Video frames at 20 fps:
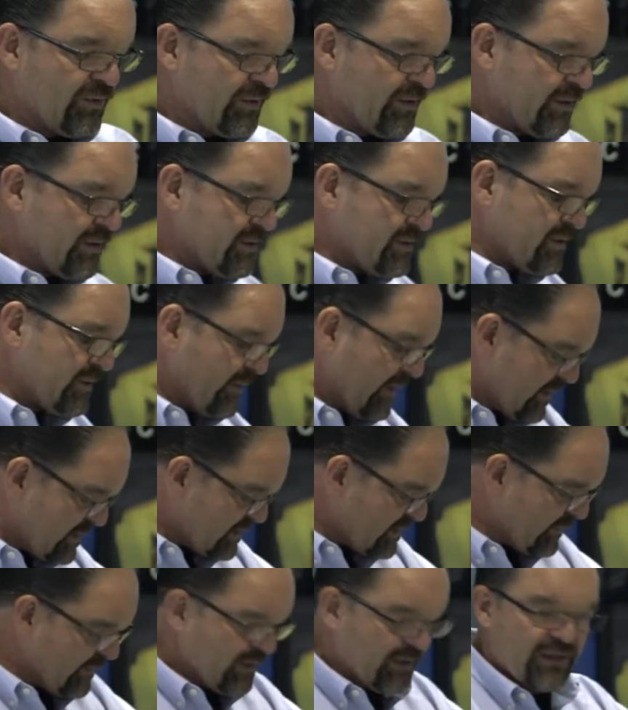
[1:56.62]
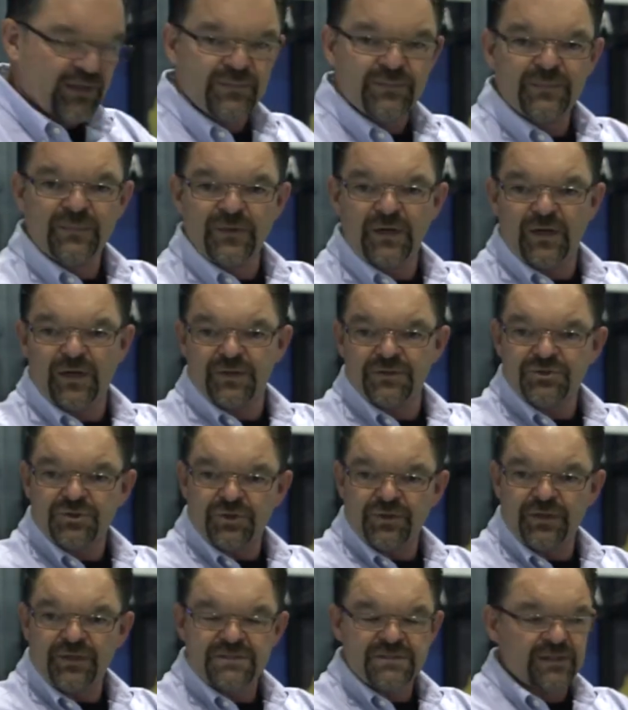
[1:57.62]
it into a simulated uh,
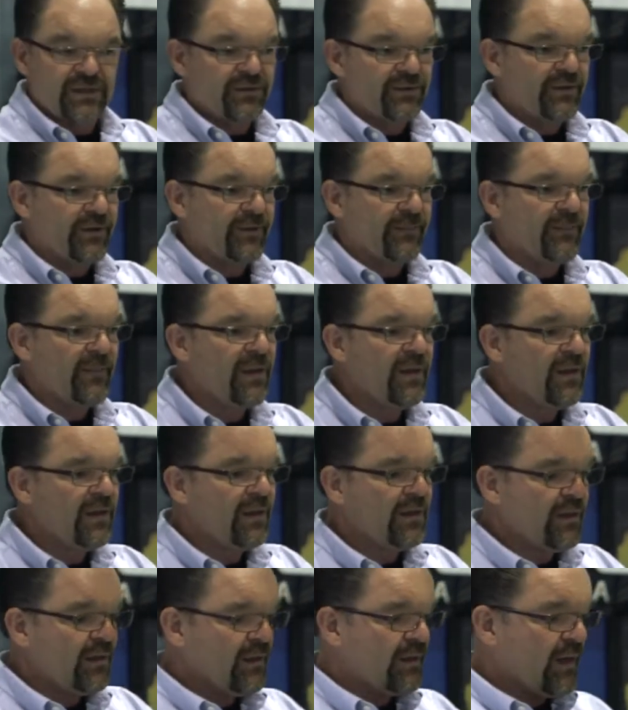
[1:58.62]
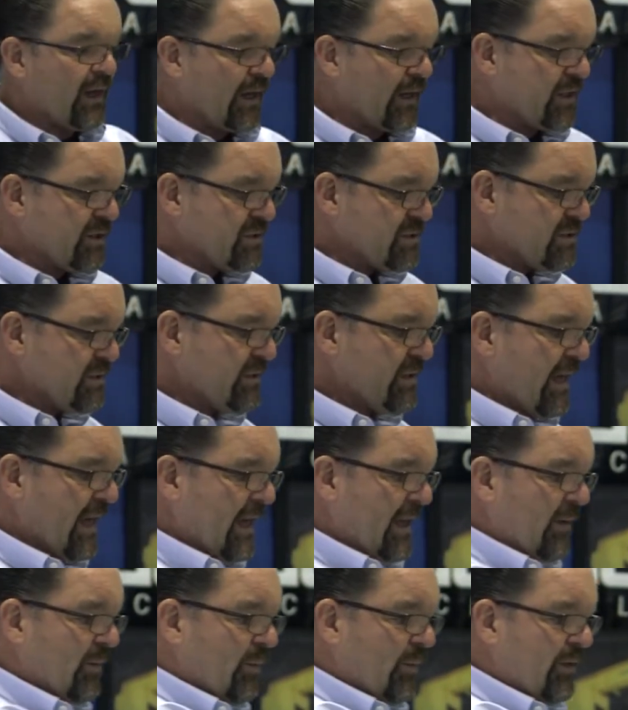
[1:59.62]
turning center here. I could do
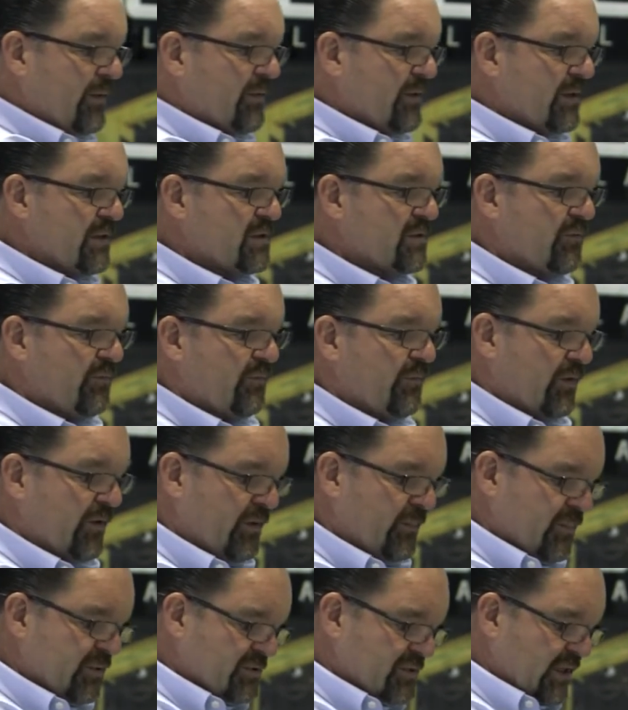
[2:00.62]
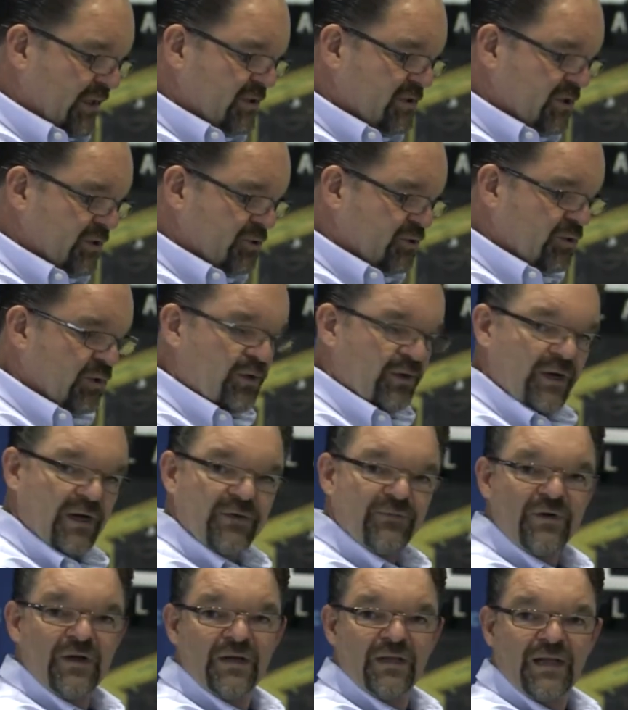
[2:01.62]
that with this very precise control here.
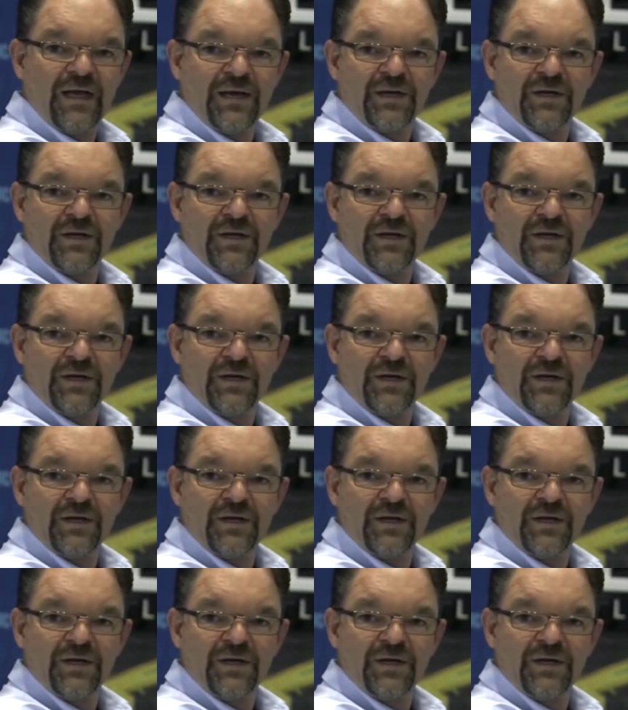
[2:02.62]
I've got a lot